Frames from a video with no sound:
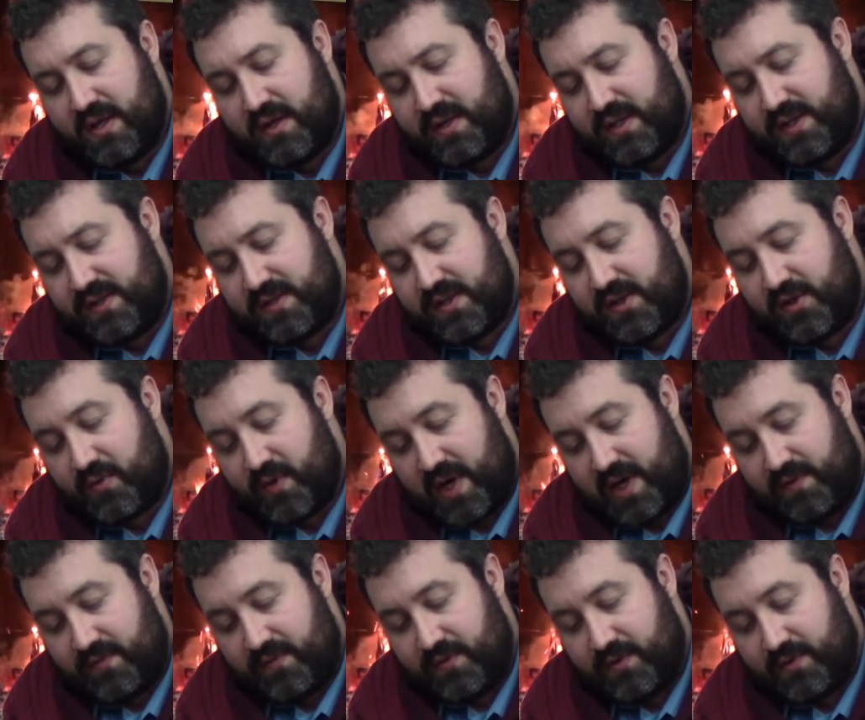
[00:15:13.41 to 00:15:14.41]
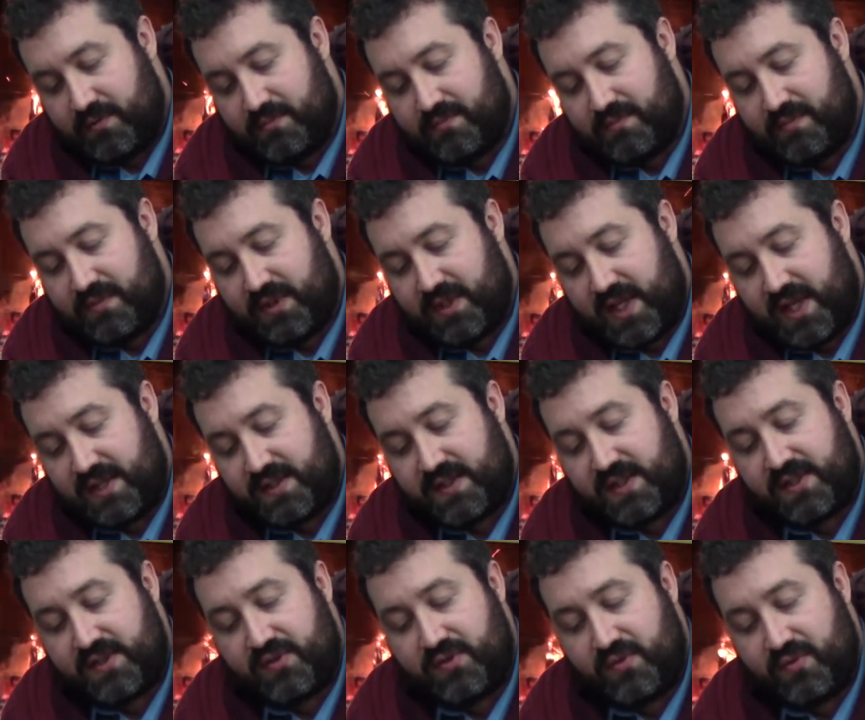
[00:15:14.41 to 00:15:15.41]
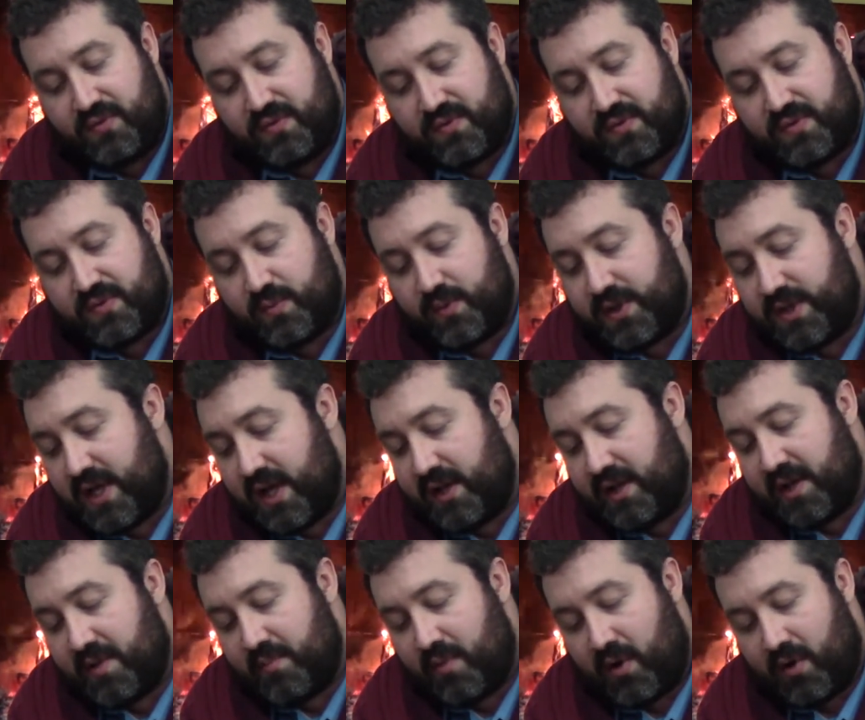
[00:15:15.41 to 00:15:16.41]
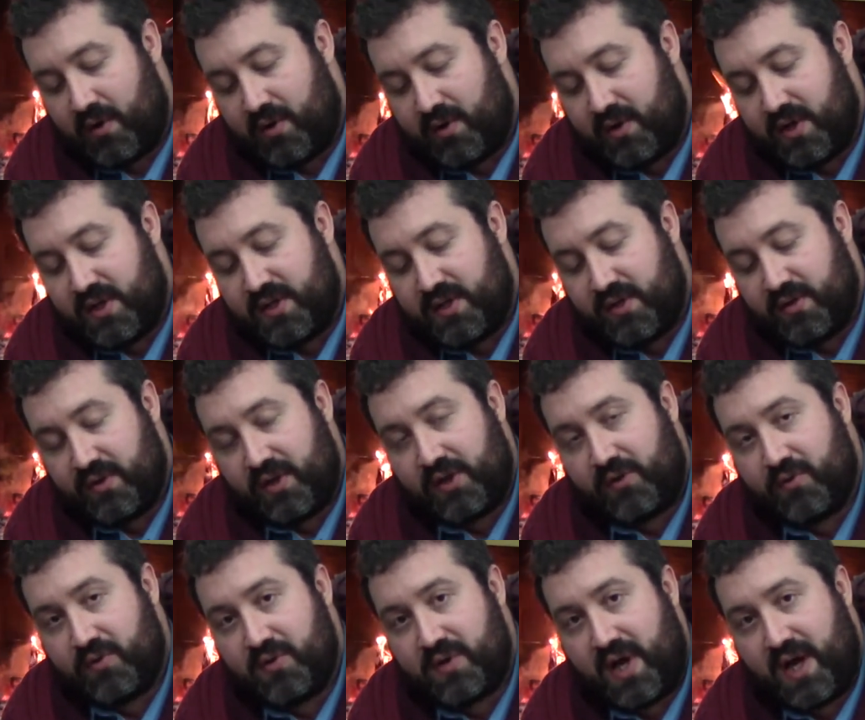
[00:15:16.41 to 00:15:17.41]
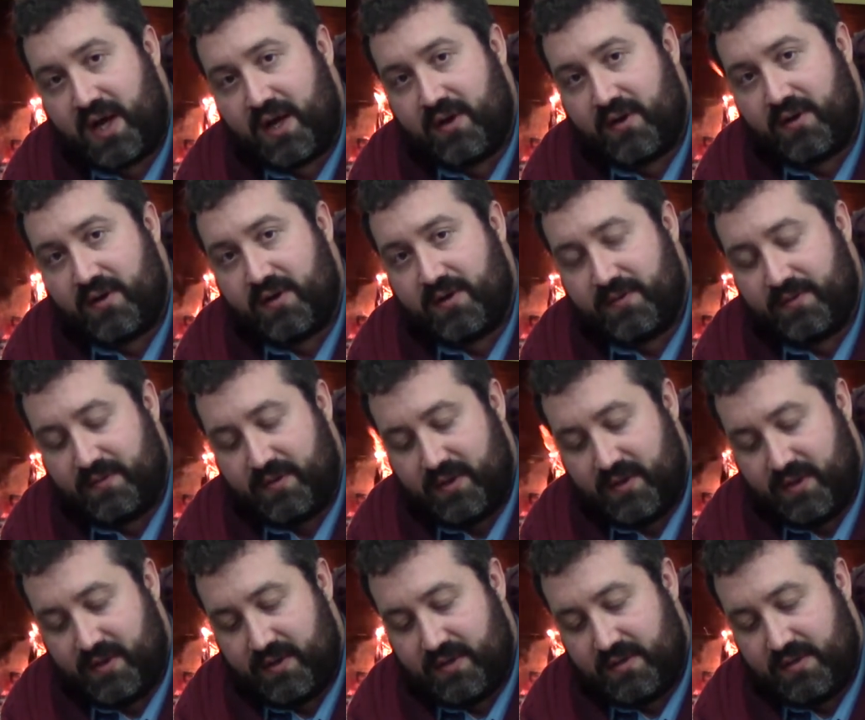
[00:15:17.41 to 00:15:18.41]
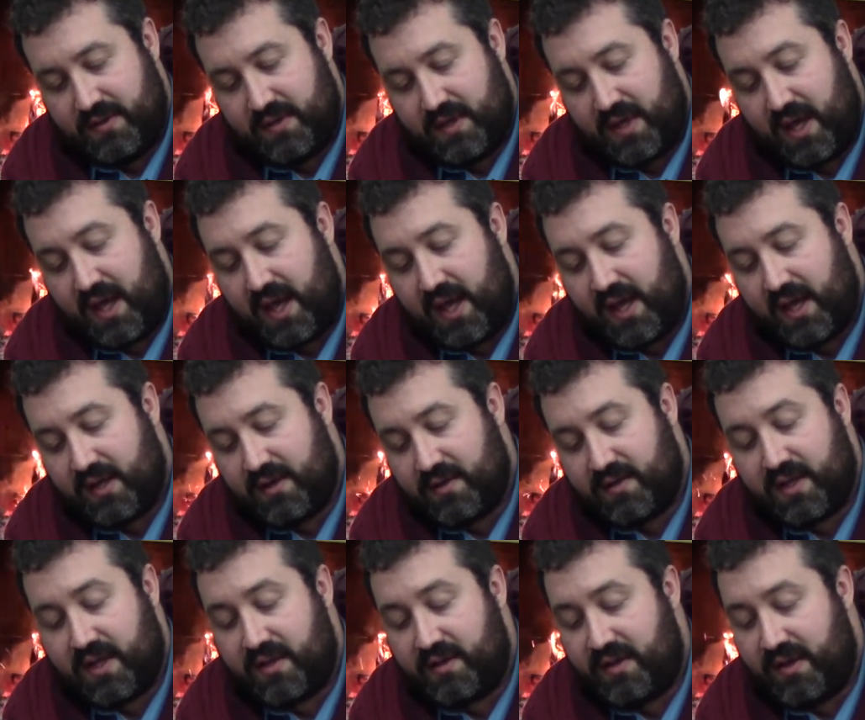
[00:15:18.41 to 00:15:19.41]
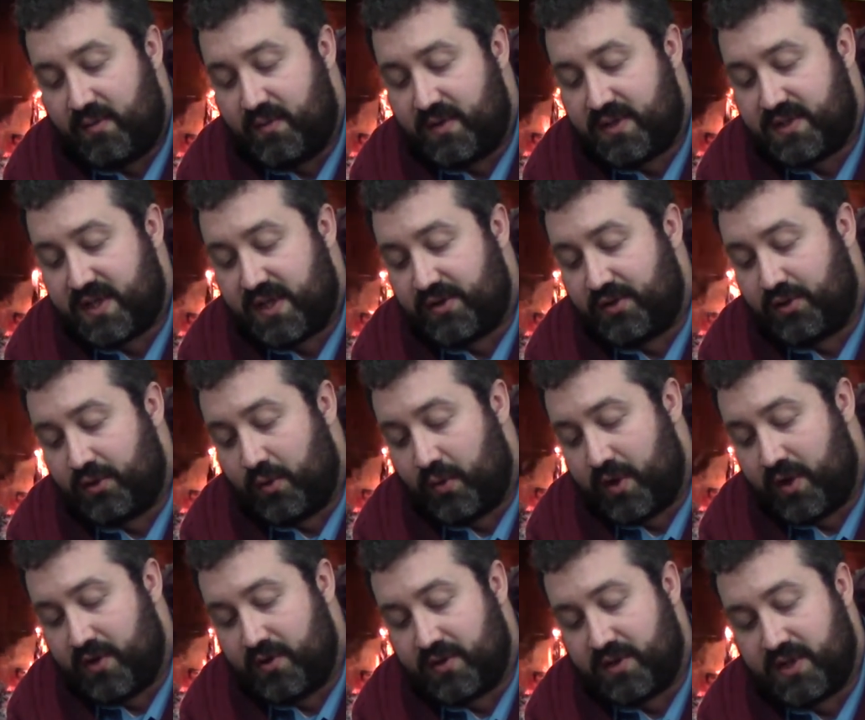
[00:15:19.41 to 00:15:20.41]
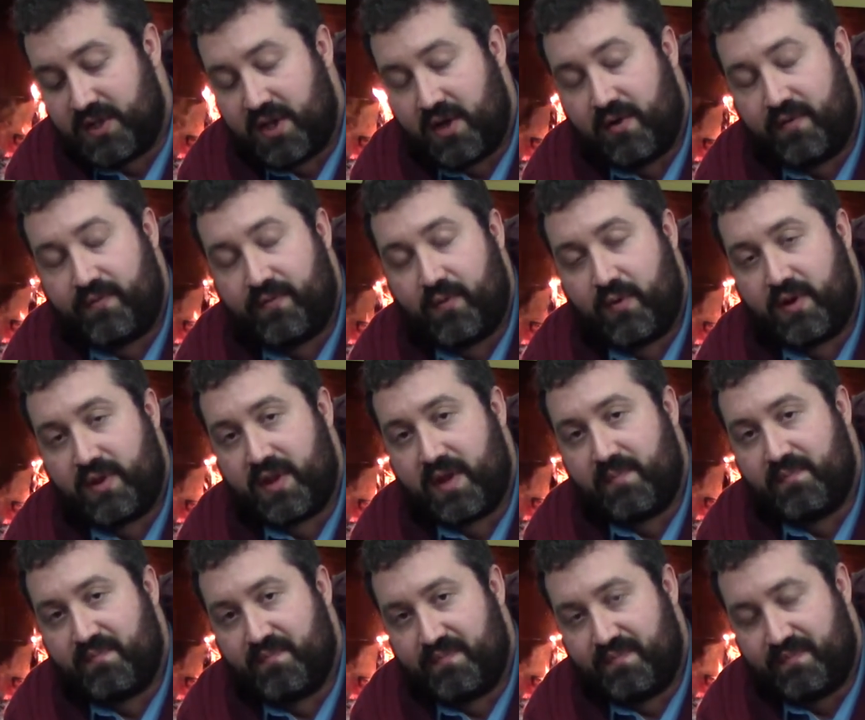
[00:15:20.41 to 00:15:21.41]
These ungrateful, lazy students would yell at Martin until they grew tired, and then they would send a lawyer to yell for them.